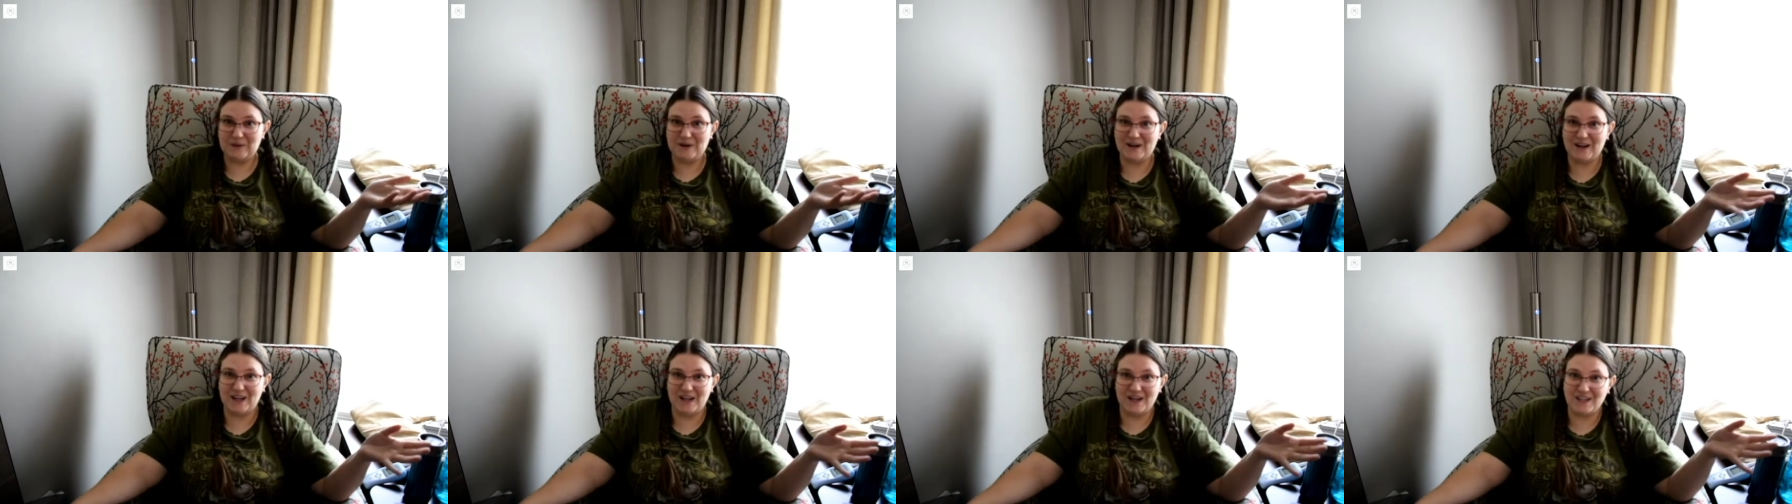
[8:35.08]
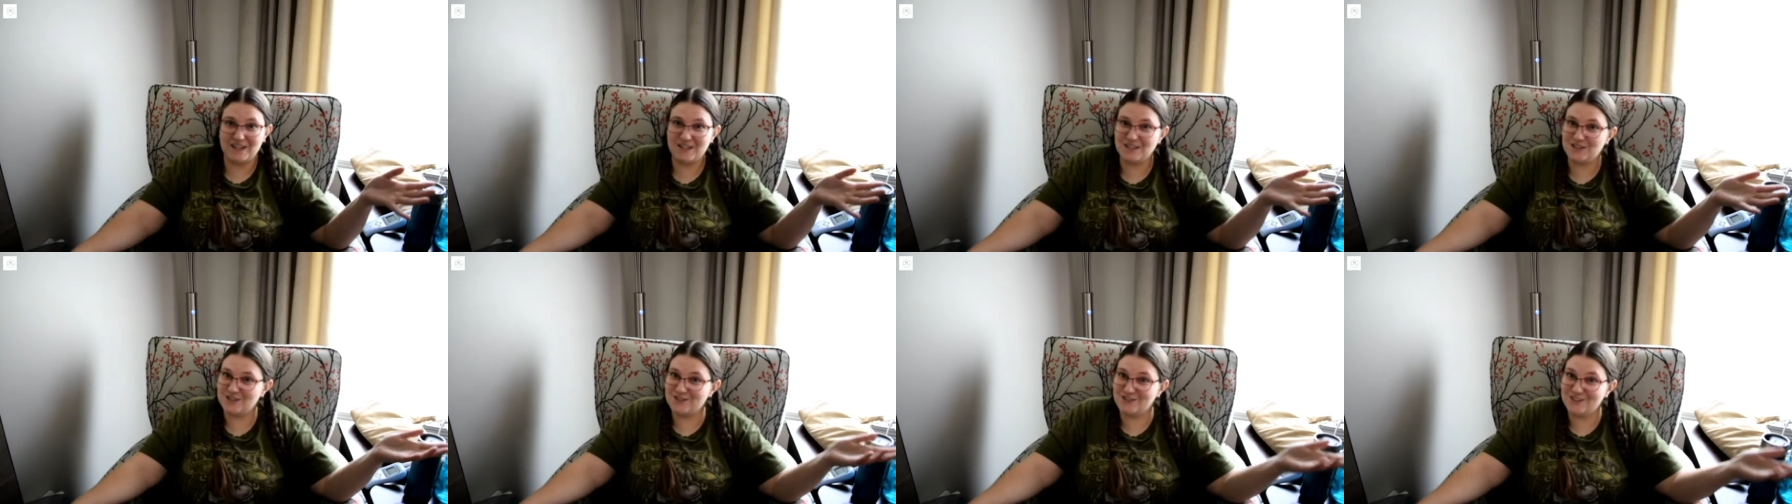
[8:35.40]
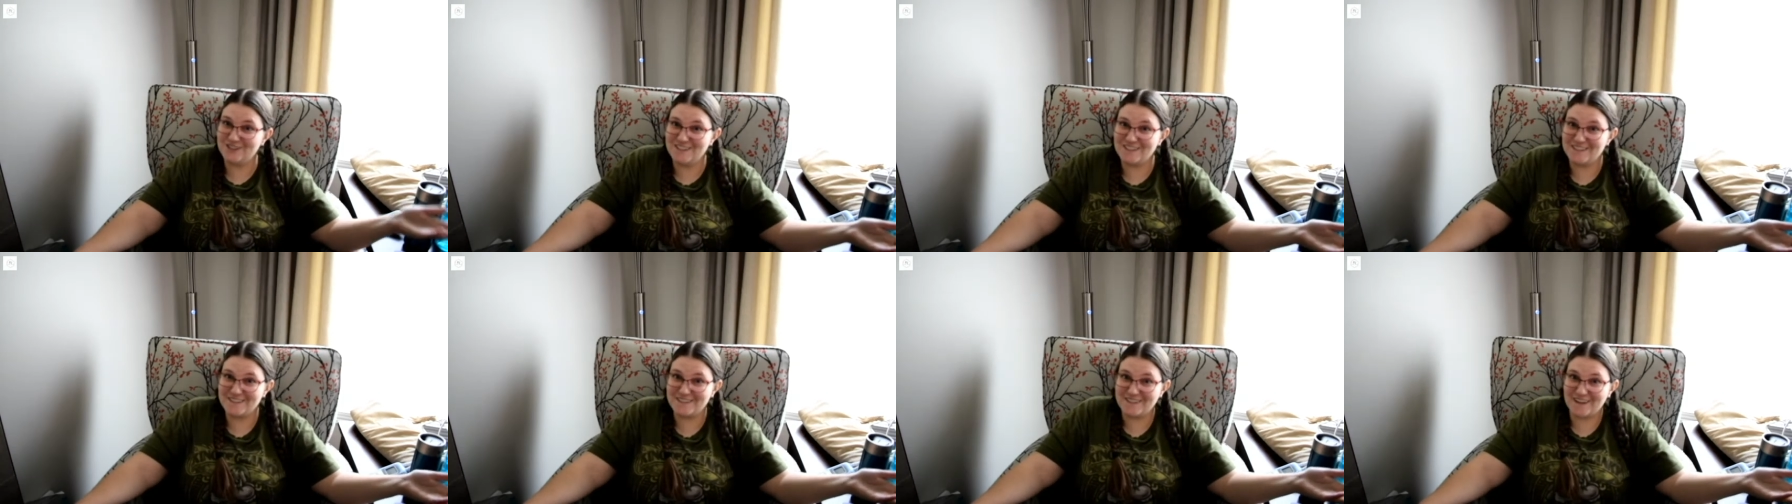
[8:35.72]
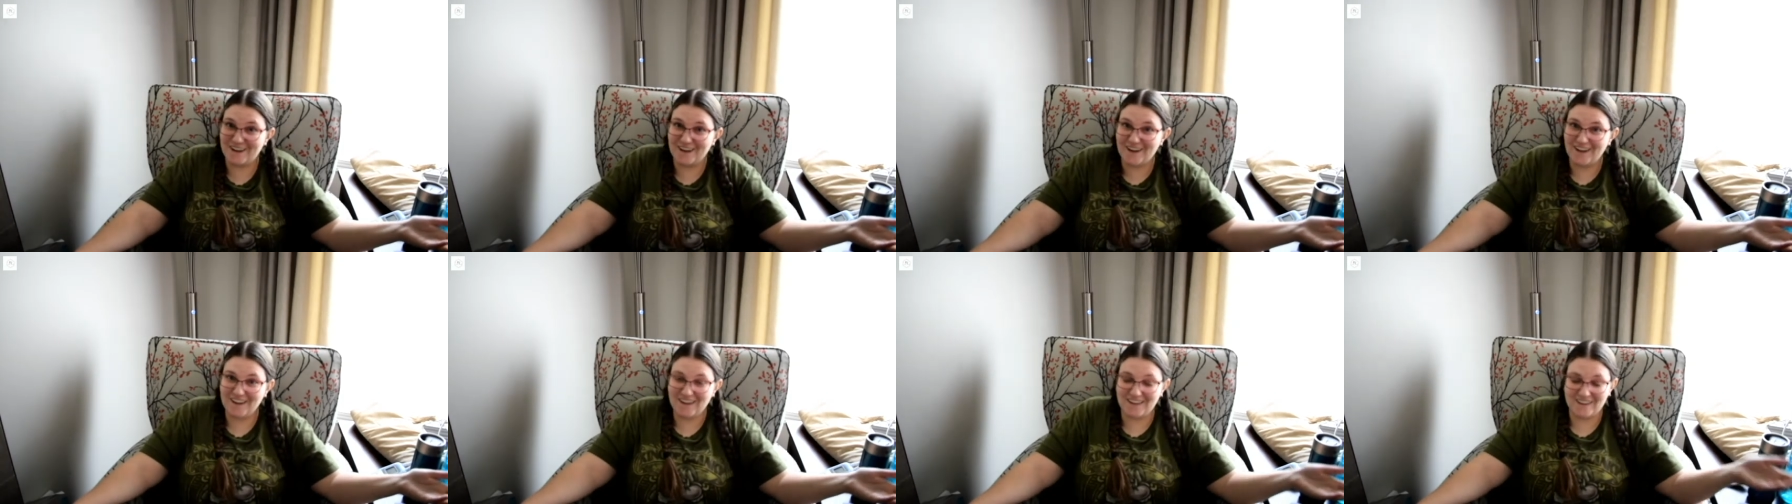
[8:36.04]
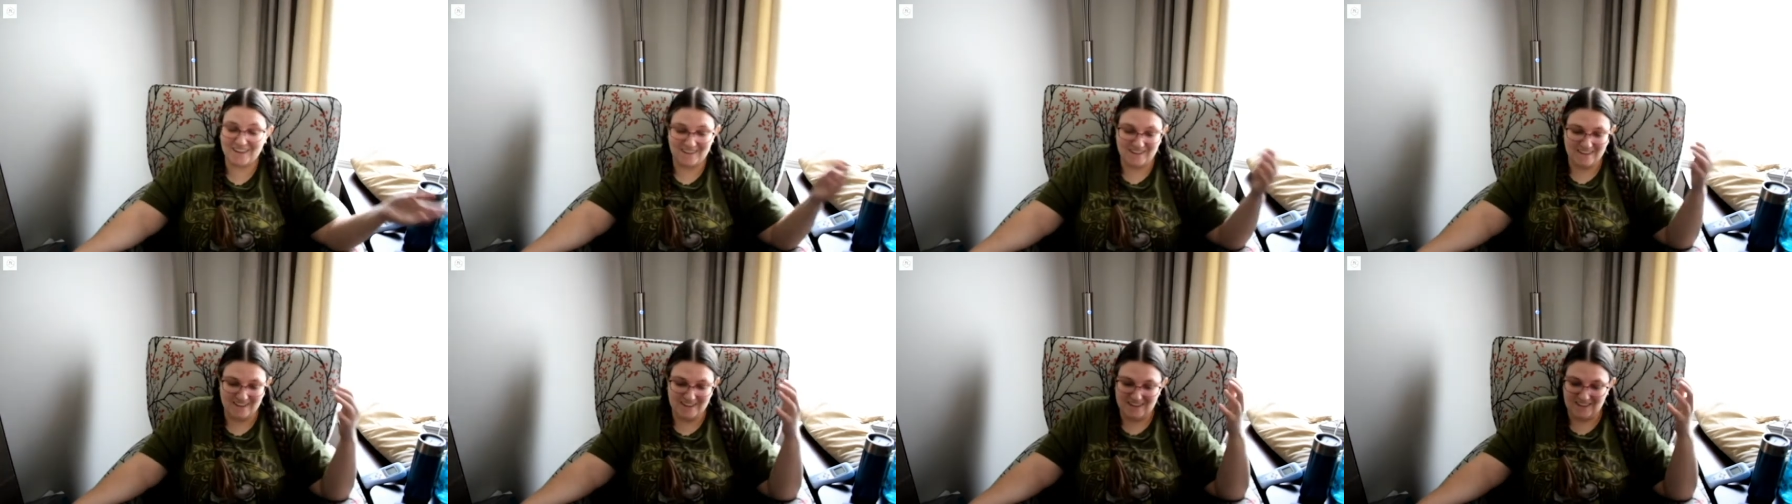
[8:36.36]
when I need to restock,
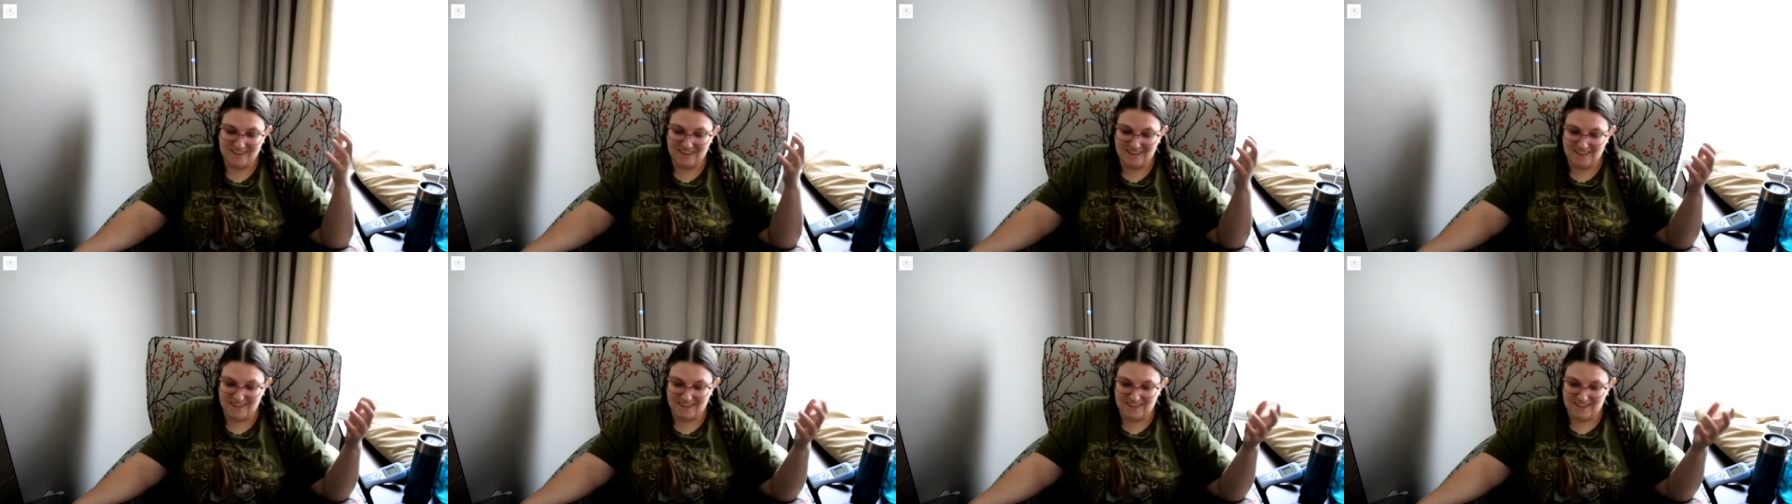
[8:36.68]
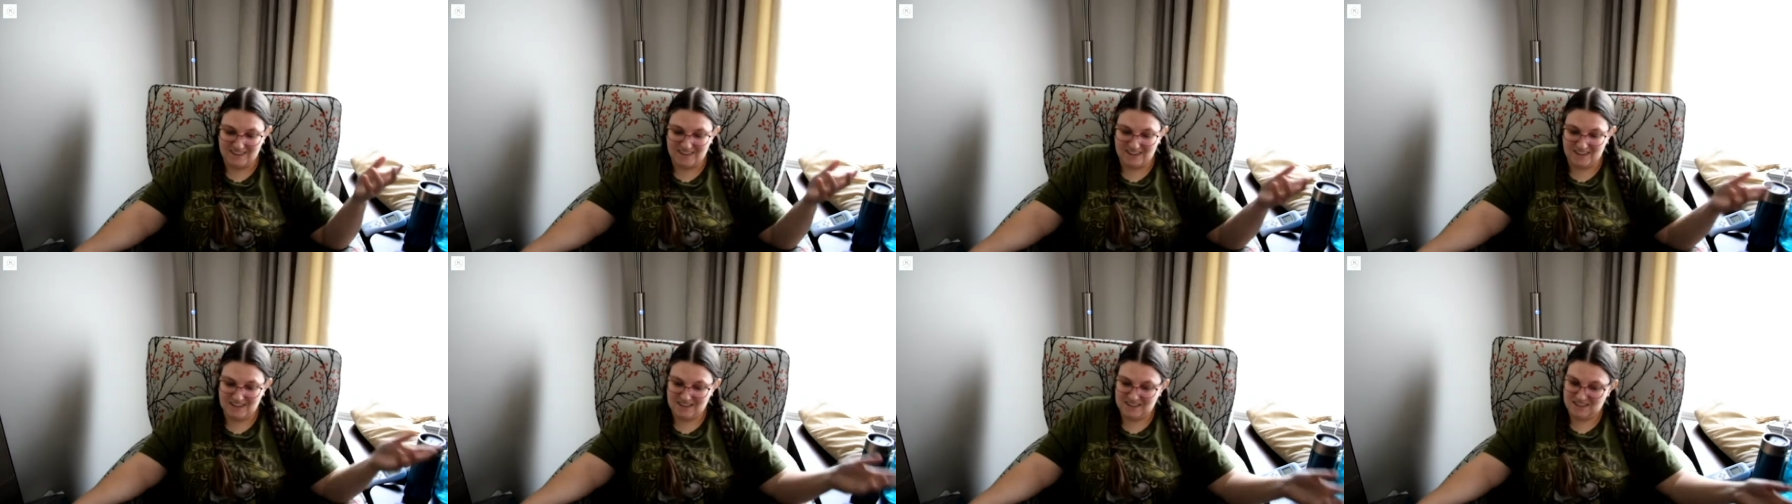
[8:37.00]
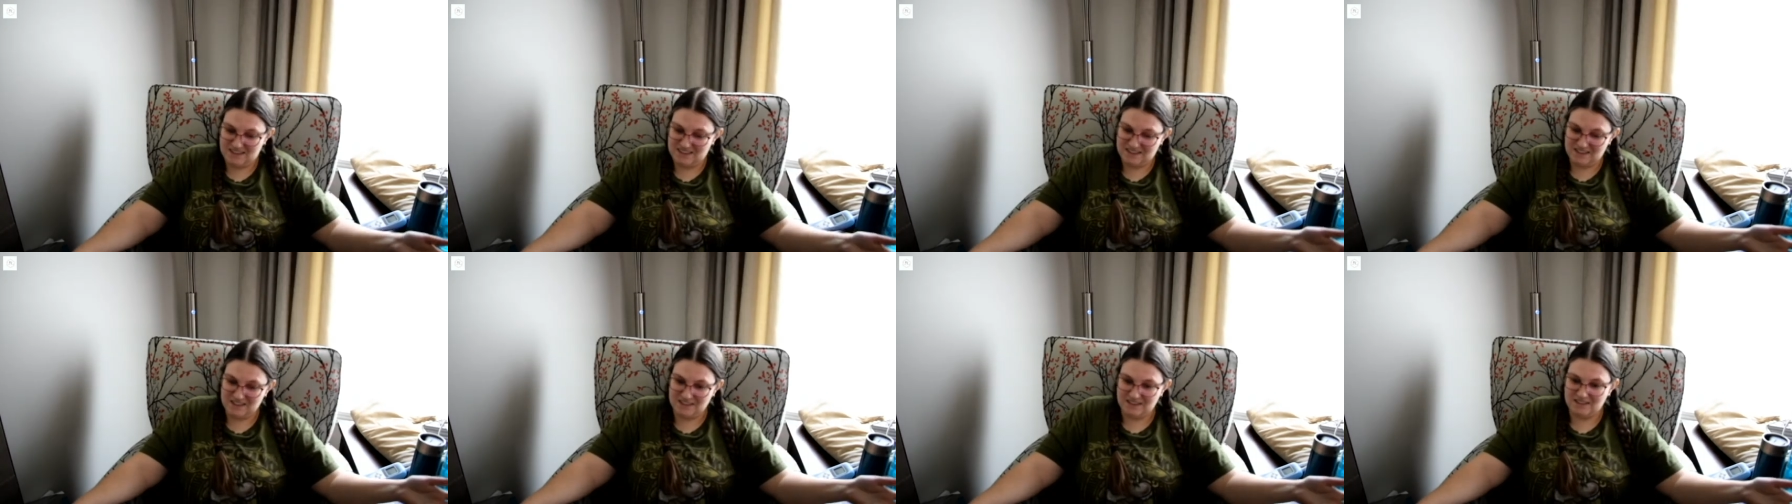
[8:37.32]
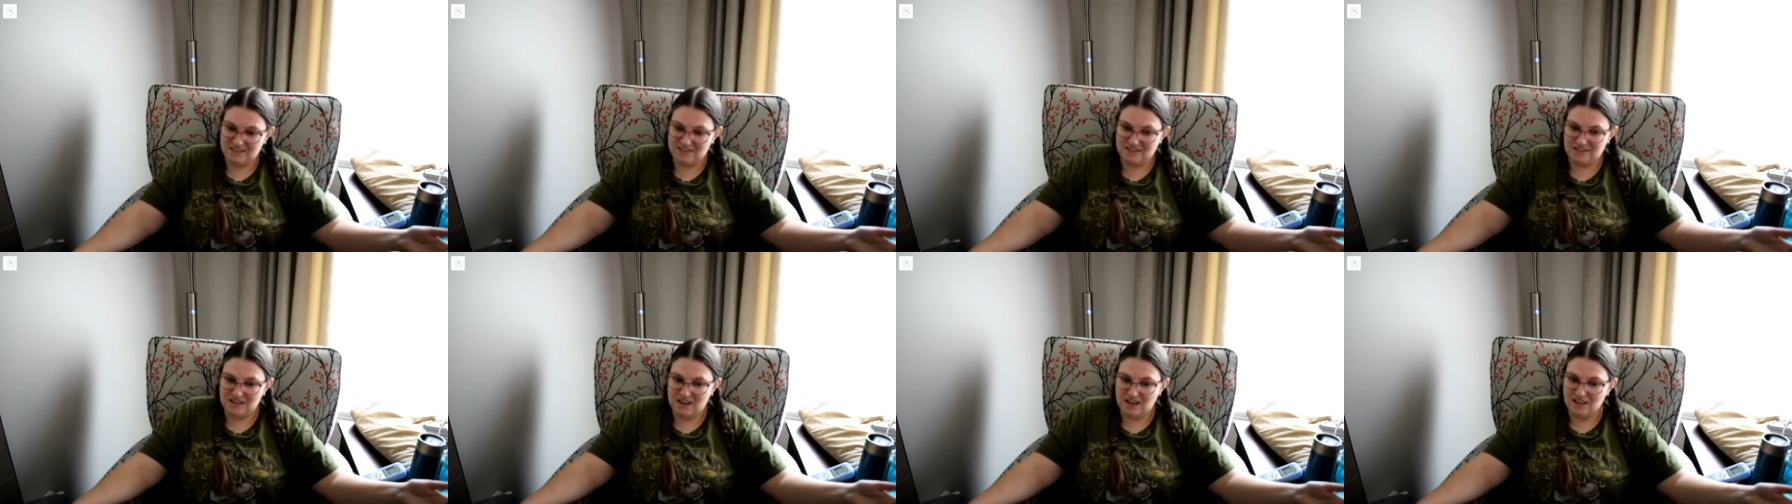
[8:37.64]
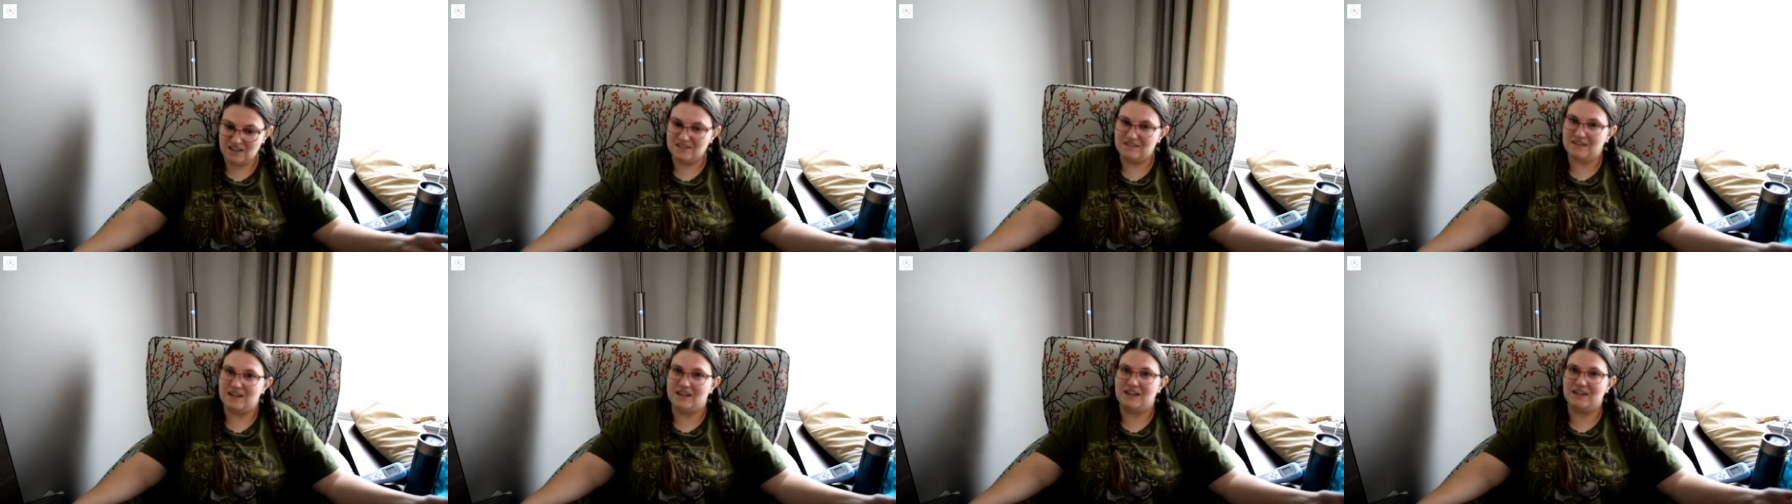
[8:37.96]
it's still
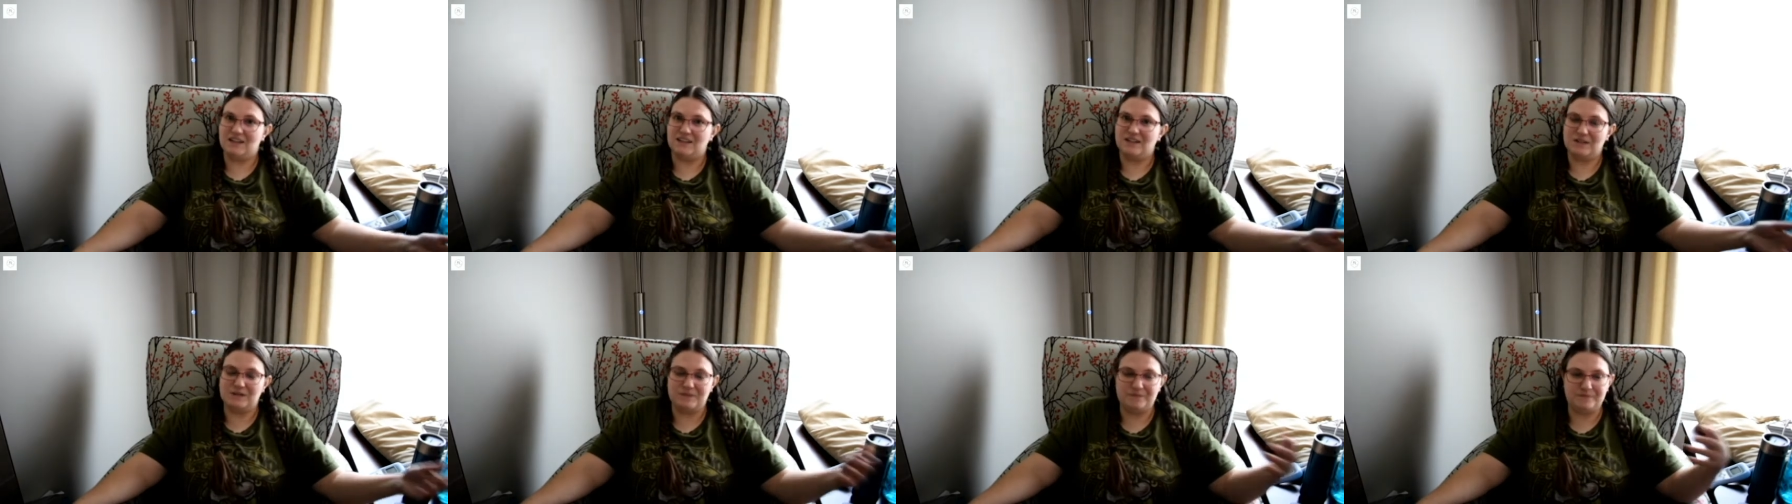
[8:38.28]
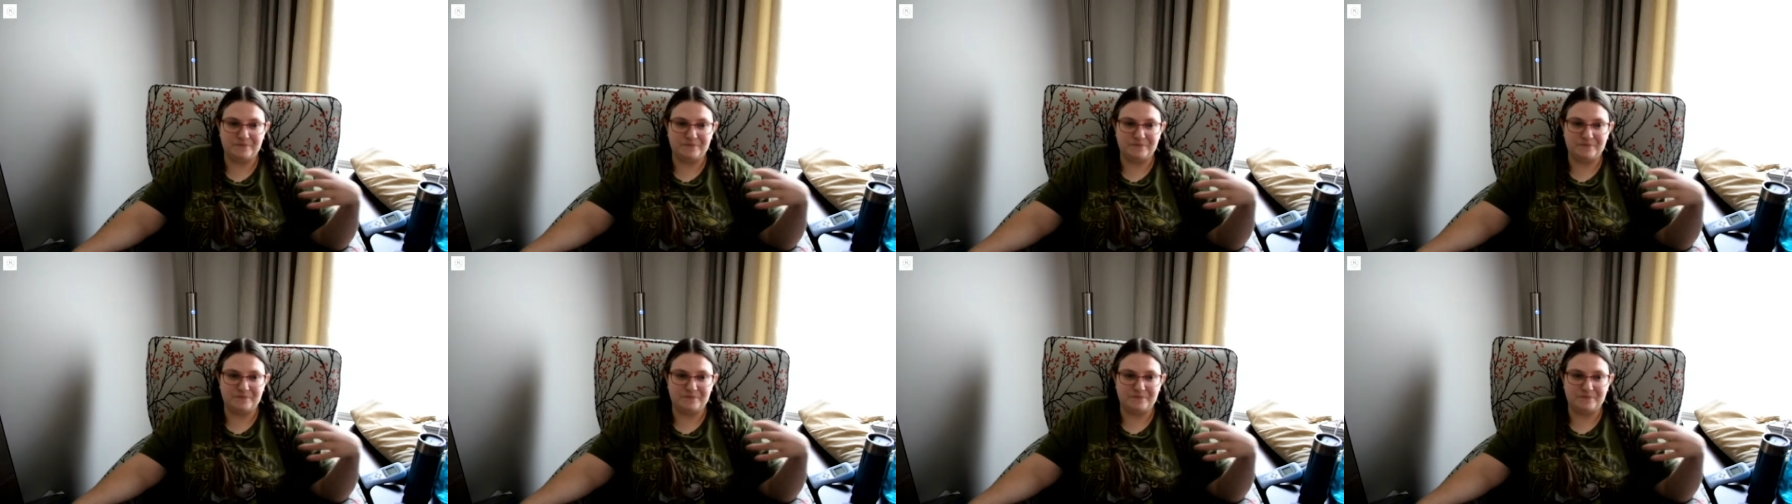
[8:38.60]
tolerated.